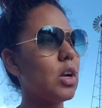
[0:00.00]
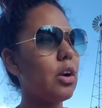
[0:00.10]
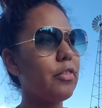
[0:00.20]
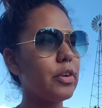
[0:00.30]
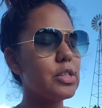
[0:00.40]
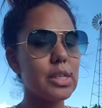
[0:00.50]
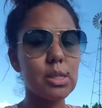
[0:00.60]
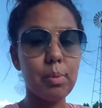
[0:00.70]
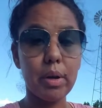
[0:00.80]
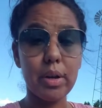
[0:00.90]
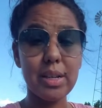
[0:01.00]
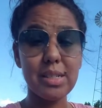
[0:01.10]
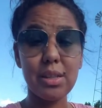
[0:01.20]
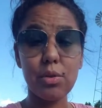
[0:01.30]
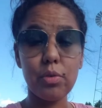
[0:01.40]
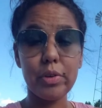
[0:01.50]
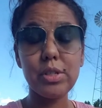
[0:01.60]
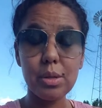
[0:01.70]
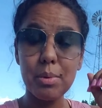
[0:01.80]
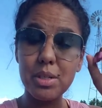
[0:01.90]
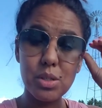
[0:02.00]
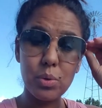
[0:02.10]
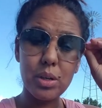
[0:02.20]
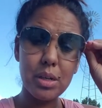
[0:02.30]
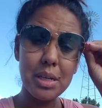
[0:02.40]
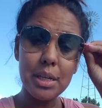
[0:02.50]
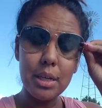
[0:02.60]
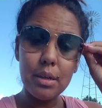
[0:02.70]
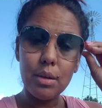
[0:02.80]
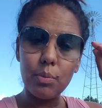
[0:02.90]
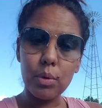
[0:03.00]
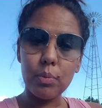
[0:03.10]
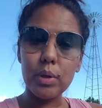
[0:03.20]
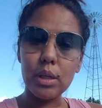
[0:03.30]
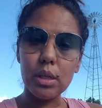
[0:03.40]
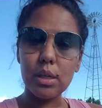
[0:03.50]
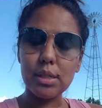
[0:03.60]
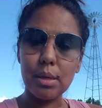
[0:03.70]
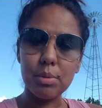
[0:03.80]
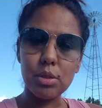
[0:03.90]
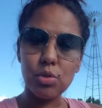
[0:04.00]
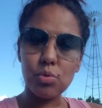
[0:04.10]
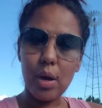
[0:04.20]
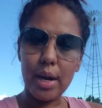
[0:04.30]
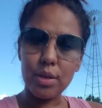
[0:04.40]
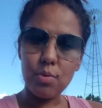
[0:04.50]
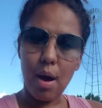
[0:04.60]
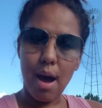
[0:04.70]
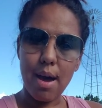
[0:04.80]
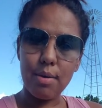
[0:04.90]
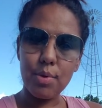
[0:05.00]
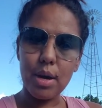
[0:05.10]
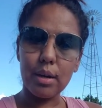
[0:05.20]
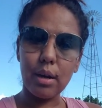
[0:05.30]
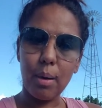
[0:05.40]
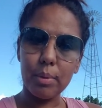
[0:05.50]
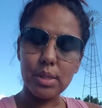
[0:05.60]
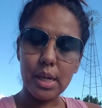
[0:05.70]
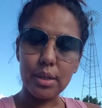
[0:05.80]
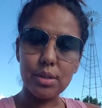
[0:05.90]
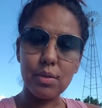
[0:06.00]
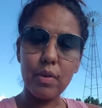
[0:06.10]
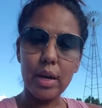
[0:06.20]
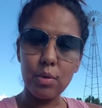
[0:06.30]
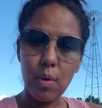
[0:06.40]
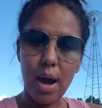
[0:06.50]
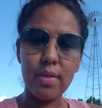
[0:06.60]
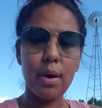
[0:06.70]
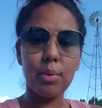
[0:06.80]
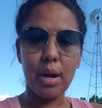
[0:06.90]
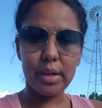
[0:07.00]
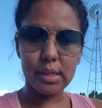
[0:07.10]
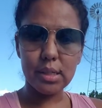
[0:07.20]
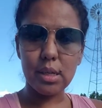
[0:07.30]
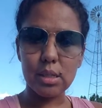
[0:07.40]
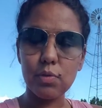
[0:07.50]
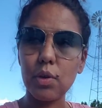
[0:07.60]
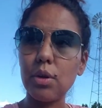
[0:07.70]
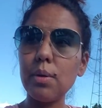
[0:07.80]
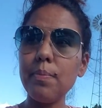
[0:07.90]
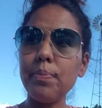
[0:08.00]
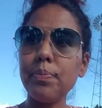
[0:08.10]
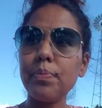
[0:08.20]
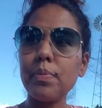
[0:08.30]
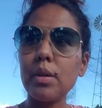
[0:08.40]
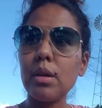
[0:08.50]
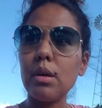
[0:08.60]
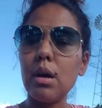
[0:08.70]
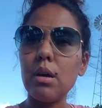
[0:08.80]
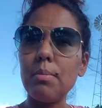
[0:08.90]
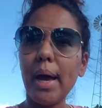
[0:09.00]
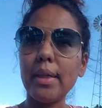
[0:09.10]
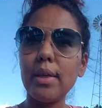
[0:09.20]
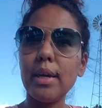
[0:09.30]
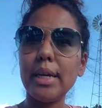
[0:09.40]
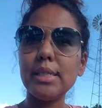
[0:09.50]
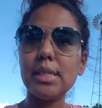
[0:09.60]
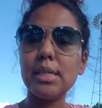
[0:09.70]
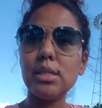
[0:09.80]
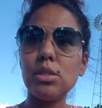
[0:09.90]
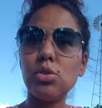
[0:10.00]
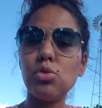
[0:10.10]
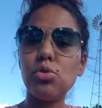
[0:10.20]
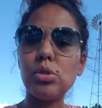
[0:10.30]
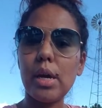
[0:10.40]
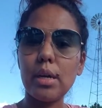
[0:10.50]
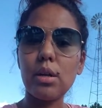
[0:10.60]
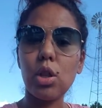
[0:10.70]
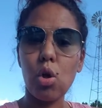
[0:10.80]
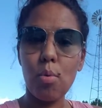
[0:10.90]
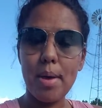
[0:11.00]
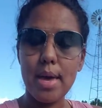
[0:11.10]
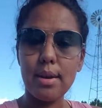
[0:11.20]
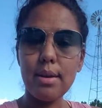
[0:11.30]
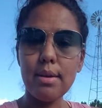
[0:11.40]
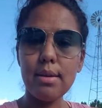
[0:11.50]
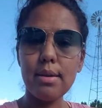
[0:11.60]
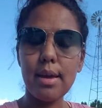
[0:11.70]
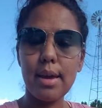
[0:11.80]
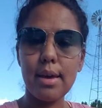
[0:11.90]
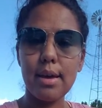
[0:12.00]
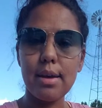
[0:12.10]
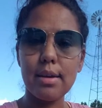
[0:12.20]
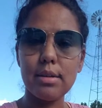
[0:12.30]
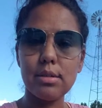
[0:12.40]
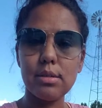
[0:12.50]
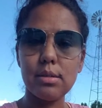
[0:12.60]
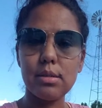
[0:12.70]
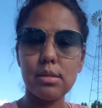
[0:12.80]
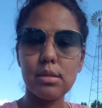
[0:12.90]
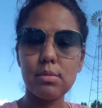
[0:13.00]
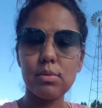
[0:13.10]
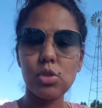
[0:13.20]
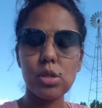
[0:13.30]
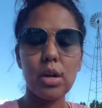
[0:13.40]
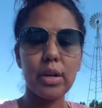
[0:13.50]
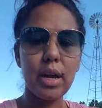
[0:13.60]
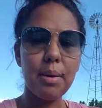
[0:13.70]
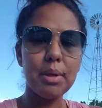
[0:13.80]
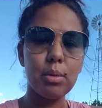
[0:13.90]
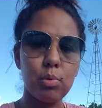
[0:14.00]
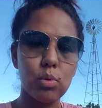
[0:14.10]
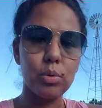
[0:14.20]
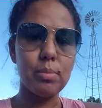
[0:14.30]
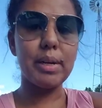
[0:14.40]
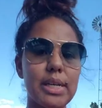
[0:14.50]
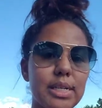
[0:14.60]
our first experience at the University of Minnesota. When we attempted to do IUI, we had a couple cycles of IUI that were not successful. Back then I did take Clomid, and sorry, I'm at the pool with my